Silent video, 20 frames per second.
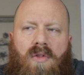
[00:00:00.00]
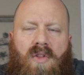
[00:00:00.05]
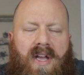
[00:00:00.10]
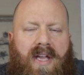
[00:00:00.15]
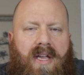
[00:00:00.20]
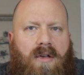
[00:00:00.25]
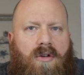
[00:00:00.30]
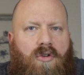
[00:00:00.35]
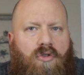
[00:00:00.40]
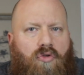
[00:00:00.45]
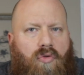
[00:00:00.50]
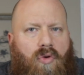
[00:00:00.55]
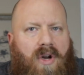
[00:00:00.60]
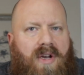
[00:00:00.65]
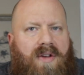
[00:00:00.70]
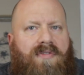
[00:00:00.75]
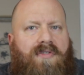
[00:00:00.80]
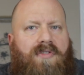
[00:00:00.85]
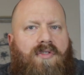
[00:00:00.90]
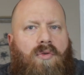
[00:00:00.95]
like
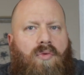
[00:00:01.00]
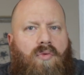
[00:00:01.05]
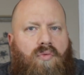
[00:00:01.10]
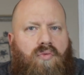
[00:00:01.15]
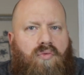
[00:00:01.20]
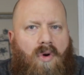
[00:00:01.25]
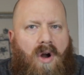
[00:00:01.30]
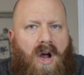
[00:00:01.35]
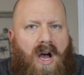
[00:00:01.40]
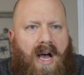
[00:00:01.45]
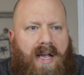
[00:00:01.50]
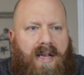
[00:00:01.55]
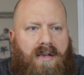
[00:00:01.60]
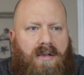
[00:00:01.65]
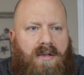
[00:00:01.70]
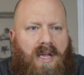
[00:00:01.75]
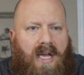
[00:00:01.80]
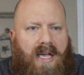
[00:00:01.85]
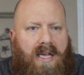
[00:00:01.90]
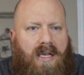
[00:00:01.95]
grapefruit
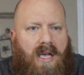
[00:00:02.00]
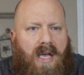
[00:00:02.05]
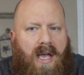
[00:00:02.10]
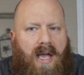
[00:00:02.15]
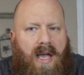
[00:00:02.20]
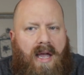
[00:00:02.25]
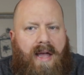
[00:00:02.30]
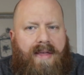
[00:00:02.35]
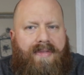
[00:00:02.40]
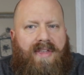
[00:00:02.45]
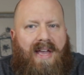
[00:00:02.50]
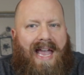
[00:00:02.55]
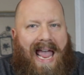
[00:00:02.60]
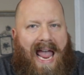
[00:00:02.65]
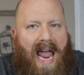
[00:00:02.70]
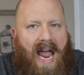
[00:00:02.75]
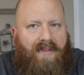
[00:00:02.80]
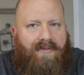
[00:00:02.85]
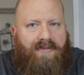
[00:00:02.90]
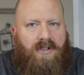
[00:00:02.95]
rind, like
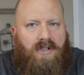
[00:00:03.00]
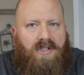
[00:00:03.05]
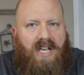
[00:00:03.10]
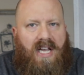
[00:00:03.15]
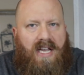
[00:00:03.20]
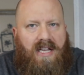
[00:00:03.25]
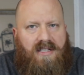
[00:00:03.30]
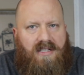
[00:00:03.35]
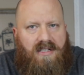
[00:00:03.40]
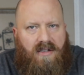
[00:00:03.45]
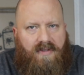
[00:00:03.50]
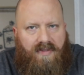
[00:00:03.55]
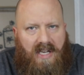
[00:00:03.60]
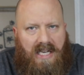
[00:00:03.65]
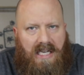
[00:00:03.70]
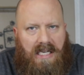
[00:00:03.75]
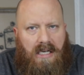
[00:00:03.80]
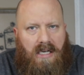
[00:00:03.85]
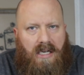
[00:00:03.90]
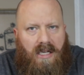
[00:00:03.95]
the aftertaste of
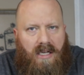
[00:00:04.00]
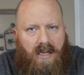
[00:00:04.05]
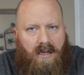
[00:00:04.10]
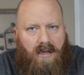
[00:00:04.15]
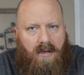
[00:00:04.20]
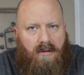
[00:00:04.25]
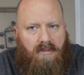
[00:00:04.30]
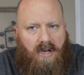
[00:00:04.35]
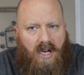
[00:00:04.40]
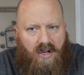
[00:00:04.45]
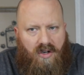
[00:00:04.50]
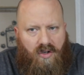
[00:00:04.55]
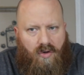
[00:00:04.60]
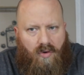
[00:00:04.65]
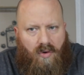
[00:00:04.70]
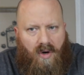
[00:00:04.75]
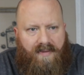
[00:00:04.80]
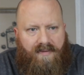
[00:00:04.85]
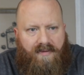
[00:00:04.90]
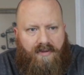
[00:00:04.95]
eating a
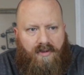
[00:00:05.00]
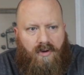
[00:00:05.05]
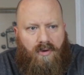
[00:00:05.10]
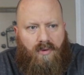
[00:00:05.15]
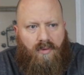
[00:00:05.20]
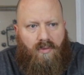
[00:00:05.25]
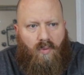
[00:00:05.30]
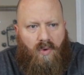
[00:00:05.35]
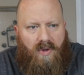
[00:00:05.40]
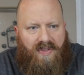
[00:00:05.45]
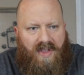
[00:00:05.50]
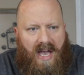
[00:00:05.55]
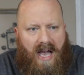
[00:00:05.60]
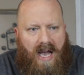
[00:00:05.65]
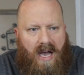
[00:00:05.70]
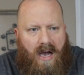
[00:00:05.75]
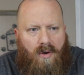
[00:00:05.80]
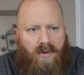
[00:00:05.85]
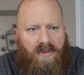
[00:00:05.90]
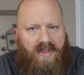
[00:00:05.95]
grapefruit
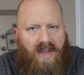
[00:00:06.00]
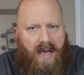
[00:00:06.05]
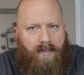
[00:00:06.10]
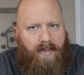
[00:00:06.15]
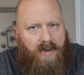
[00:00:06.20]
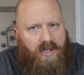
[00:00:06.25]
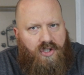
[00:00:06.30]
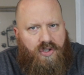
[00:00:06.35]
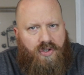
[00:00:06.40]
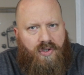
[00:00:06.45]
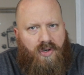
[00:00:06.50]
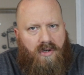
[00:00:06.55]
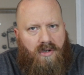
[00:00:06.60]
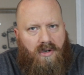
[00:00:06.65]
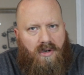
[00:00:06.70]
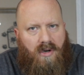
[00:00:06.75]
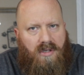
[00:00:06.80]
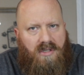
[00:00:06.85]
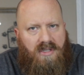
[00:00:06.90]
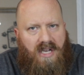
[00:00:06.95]
without that much
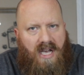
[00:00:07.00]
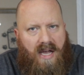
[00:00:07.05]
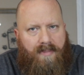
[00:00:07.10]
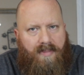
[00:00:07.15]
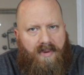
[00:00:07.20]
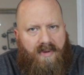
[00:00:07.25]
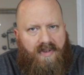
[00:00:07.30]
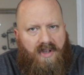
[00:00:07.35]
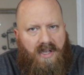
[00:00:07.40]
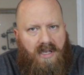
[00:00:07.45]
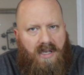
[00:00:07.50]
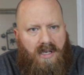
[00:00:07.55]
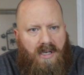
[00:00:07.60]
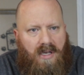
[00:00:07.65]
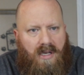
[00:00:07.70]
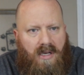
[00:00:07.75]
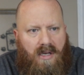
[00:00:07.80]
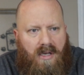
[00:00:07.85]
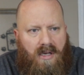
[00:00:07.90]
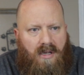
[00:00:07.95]
sugar on top of it.
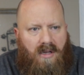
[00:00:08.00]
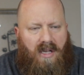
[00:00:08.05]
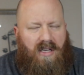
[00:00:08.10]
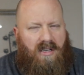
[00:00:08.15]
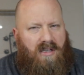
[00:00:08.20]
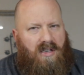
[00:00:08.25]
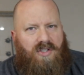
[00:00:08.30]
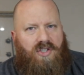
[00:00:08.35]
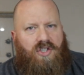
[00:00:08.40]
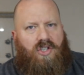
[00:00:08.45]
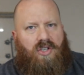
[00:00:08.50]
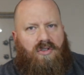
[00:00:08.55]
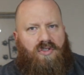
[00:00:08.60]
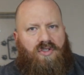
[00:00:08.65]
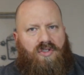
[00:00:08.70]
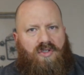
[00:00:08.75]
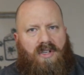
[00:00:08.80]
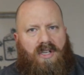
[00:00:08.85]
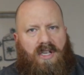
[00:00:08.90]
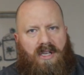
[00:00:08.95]
Like, because
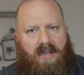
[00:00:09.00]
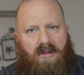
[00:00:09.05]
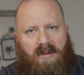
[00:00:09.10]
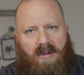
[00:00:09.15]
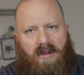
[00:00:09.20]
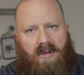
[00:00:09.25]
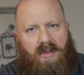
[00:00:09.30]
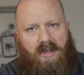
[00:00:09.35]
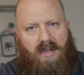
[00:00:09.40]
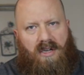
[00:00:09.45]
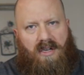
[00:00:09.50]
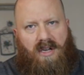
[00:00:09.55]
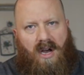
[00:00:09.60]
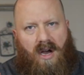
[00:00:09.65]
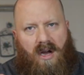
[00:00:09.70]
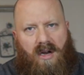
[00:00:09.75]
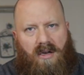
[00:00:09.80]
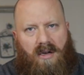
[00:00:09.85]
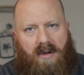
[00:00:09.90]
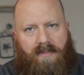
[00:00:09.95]
usually you
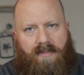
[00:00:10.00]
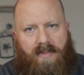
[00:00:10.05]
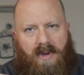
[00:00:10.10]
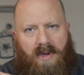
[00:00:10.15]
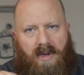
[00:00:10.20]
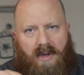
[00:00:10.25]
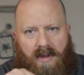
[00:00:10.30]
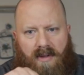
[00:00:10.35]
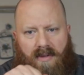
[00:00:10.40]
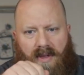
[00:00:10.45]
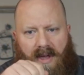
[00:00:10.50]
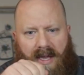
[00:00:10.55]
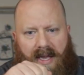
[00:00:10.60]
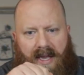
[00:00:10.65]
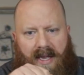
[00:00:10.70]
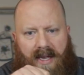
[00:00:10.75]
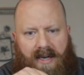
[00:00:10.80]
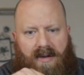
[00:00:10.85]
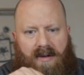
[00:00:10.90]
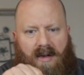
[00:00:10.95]
cut them,
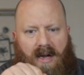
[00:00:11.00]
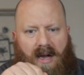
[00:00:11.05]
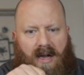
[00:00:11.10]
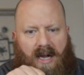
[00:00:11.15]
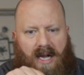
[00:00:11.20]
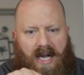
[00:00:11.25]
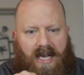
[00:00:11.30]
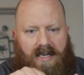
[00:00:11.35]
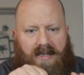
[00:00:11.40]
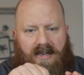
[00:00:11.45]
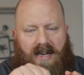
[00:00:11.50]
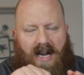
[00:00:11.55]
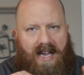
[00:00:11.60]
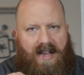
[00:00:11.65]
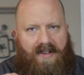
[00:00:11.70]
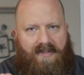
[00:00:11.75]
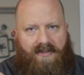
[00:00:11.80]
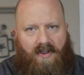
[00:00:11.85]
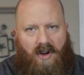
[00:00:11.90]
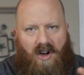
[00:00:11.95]
then I
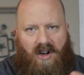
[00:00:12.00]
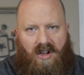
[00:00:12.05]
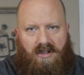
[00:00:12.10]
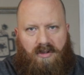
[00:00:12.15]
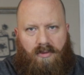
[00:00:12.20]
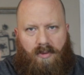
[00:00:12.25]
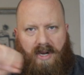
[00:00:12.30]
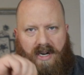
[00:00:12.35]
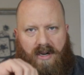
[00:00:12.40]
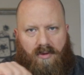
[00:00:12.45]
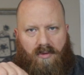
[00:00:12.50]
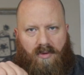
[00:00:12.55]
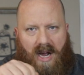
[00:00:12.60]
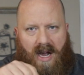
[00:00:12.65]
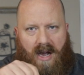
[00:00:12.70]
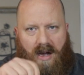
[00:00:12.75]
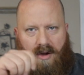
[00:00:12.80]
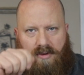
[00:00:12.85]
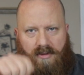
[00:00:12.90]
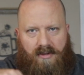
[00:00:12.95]
knife all the way
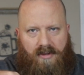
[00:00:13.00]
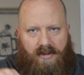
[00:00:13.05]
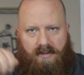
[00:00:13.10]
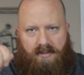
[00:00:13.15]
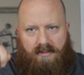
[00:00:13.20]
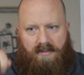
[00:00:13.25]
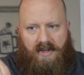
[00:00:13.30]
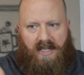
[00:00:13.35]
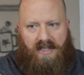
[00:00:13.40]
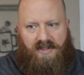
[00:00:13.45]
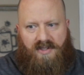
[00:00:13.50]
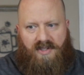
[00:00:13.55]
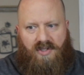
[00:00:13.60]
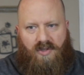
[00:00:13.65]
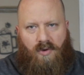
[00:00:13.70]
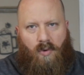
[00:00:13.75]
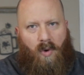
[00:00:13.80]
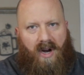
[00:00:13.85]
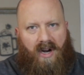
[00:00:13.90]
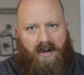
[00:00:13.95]
around, then
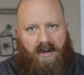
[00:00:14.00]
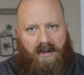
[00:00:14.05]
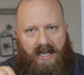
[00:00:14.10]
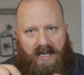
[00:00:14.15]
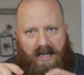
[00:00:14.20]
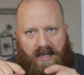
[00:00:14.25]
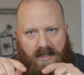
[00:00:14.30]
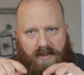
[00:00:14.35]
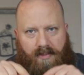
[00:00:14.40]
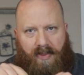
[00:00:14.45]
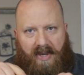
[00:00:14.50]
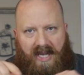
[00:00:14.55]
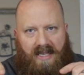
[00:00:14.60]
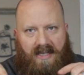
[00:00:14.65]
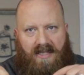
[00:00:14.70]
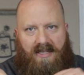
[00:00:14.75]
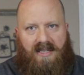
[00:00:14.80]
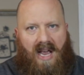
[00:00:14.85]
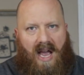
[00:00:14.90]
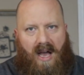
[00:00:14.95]
square each
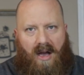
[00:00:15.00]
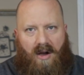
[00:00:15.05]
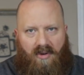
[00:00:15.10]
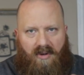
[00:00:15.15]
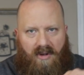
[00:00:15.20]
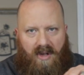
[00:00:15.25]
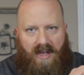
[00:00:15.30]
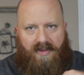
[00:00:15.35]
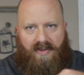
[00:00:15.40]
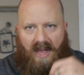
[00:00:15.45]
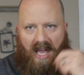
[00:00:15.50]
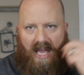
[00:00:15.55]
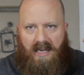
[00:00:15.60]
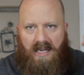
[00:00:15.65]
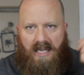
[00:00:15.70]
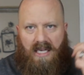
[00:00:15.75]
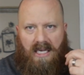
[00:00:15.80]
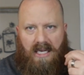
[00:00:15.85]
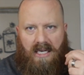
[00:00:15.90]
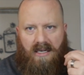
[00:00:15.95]
piece out, and
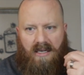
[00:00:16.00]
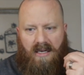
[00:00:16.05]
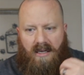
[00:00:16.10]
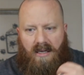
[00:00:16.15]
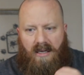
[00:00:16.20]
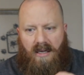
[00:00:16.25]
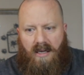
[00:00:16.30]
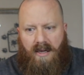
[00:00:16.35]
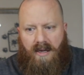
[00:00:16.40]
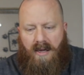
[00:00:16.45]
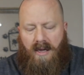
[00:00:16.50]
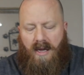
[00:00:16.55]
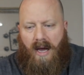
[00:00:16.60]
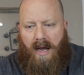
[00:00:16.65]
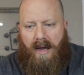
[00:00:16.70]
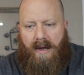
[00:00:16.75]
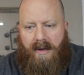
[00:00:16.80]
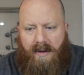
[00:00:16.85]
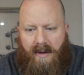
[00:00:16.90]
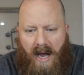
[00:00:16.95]
then eat it.
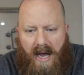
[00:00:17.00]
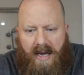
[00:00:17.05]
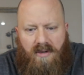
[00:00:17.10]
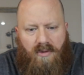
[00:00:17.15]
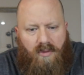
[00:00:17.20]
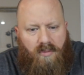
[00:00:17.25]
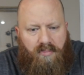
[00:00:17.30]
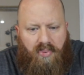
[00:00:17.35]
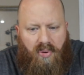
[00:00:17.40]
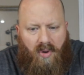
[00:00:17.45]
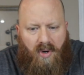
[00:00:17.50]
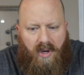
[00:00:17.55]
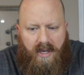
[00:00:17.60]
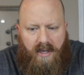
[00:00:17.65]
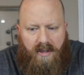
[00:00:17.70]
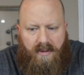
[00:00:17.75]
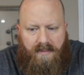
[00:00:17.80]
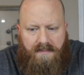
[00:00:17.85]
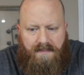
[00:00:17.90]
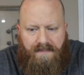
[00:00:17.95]
I, I don't
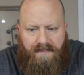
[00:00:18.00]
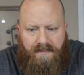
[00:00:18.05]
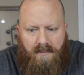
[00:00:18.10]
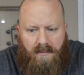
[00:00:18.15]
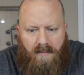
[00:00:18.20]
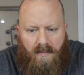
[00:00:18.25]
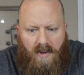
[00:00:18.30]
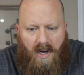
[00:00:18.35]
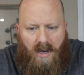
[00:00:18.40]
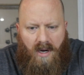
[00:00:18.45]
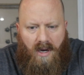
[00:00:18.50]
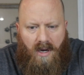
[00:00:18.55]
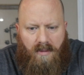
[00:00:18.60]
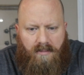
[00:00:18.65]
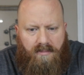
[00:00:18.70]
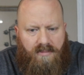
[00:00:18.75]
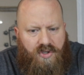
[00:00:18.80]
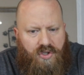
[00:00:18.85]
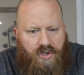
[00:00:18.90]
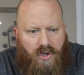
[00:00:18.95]
put
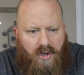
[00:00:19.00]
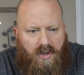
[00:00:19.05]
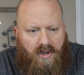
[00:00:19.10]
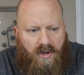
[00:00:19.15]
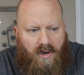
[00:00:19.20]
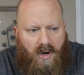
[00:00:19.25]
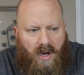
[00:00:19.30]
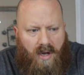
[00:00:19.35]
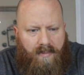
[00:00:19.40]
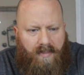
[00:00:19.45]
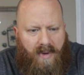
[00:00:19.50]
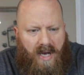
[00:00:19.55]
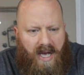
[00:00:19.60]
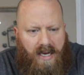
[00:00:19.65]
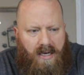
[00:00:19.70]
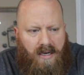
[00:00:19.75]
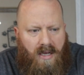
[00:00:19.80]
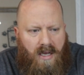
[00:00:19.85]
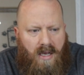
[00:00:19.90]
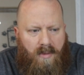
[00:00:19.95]
um, sugar on
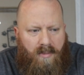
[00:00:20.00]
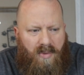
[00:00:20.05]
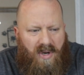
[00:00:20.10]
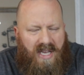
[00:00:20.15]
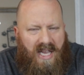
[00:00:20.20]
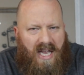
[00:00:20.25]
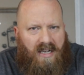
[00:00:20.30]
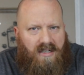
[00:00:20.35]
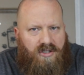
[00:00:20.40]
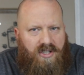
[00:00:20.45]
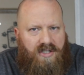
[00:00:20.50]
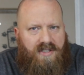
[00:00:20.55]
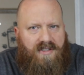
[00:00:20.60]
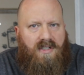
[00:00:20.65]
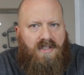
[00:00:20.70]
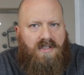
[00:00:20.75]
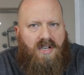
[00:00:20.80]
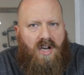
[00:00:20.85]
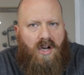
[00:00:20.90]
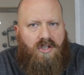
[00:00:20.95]
mine. But yeah,
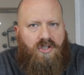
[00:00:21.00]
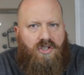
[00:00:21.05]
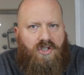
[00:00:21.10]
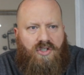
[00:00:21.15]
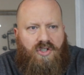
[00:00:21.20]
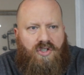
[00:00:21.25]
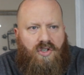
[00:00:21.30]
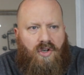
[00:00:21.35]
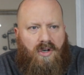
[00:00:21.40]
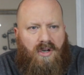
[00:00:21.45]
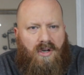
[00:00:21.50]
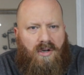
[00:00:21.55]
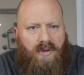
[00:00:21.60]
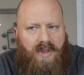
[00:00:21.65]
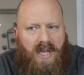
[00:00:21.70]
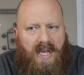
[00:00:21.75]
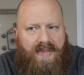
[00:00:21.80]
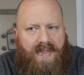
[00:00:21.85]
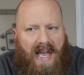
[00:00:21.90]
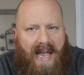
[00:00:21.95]
just a touch of sugar,
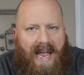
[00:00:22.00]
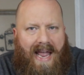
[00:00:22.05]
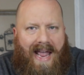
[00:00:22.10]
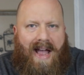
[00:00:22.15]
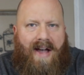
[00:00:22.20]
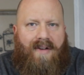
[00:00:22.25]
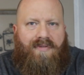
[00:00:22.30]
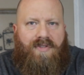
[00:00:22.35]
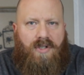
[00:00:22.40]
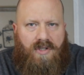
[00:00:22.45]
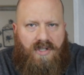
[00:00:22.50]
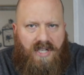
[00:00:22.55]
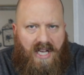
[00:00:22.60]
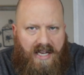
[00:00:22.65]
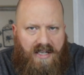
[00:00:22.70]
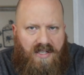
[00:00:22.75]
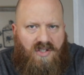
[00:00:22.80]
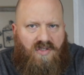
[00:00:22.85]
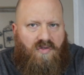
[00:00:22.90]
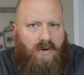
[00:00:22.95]
then that
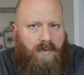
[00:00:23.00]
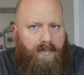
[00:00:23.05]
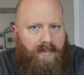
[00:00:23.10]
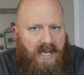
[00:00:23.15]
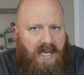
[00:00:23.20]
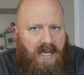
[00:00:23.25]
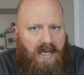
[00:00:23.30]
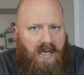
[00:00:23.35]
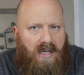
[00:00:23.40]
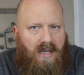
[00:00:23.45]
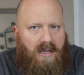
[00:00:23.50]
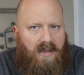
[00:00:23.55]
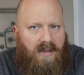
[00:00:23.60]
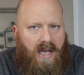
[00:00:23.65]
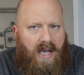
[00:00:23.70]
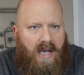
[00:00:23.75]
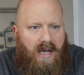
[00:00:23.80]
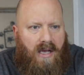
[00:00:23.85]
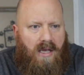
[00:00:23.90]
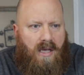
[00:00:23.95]
aftertaste from eating
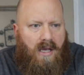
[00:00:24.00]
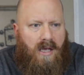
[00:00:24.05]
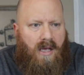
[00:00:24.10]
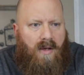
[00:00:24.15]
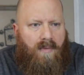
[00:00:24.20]
that,